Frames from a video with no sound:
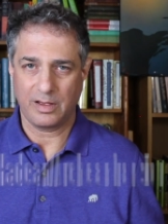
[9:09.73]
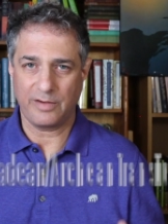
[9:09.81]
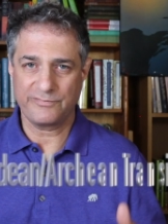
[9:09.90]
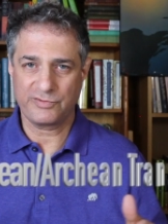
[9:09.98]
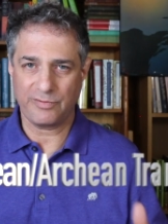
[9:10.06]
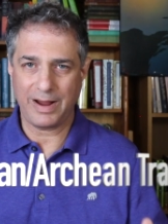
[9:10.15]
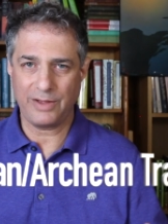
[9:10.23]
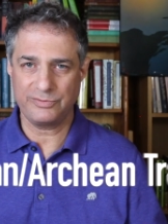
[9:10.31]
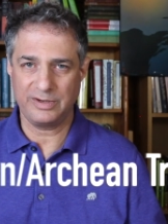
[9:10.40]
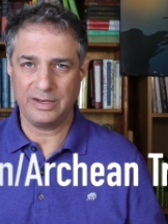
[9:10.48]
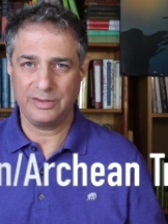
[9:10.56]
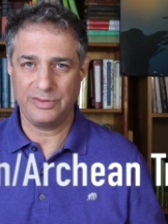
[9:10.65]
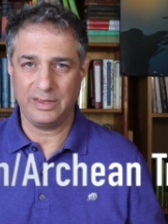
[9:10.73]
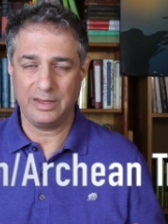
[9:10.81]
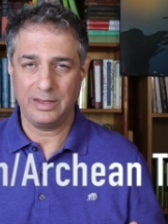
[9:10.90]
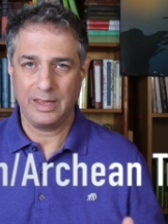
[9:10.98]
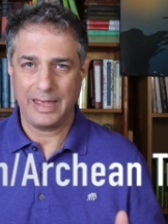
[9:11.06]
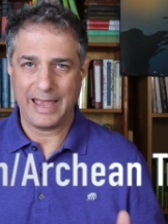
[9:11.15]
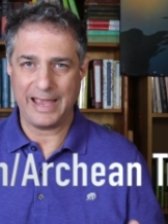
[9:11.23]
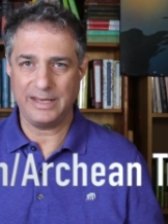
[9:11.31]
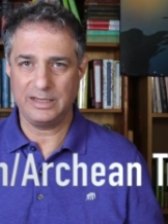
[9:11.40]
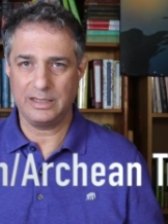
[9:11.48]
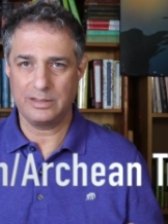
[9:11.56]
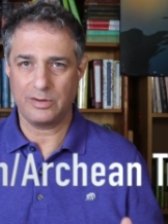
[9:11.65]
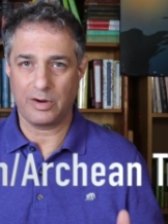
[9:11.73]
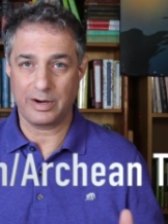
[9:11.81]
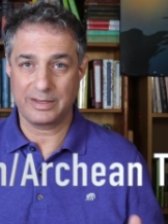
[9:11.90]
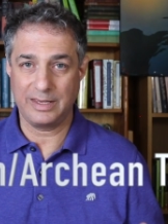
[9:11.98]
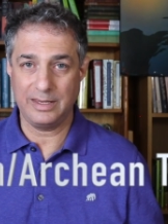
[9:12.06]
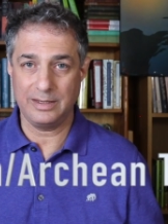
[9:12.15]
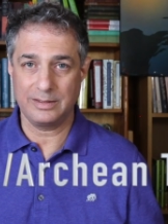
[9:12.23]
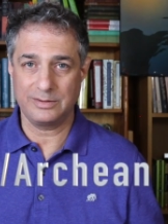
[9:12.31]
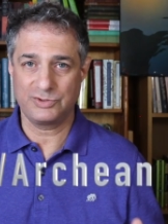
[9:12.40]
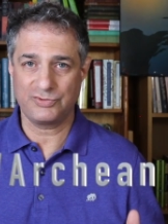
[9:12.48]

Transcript: of grounding the Hadean-Archean